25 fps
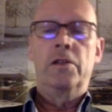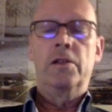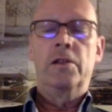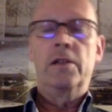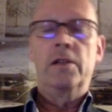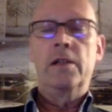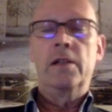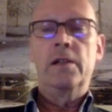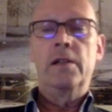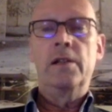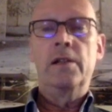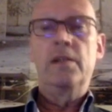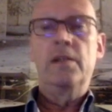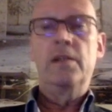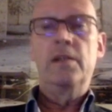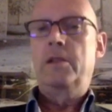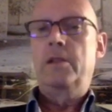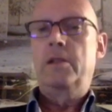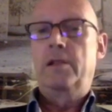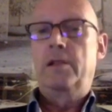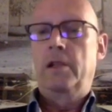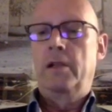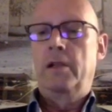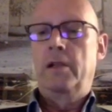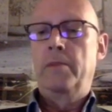strategy,
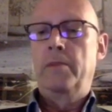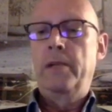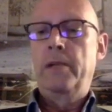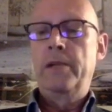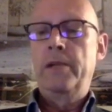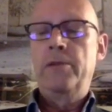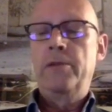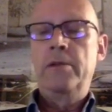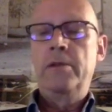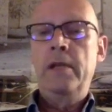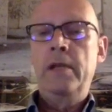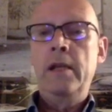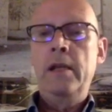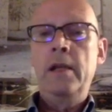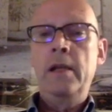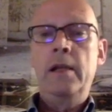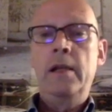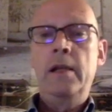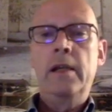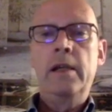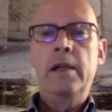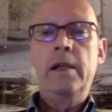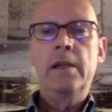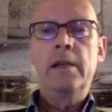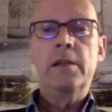still in place today,
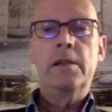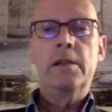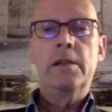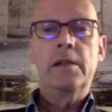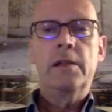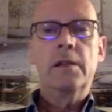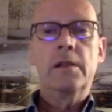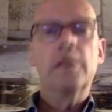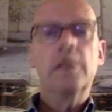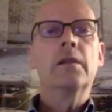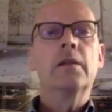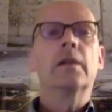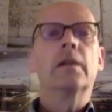is